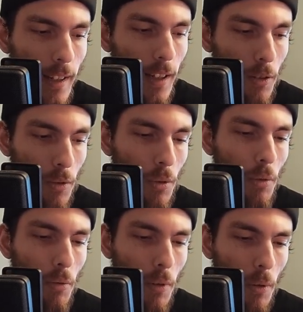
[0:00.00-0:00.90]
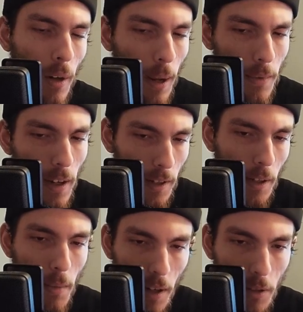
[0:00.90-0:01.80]
is true for what i'm talking
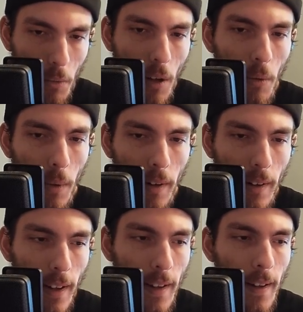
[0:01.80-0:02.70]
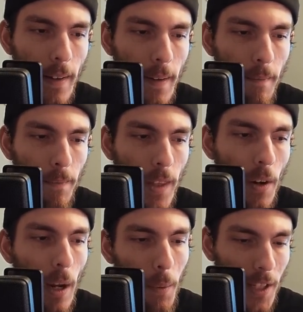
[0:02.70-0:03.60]
about as well where
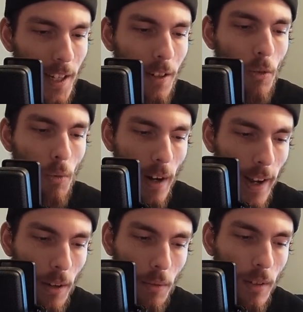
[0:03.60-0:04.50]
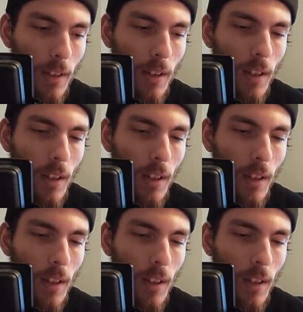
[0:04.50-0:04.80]
they're able to kind of ground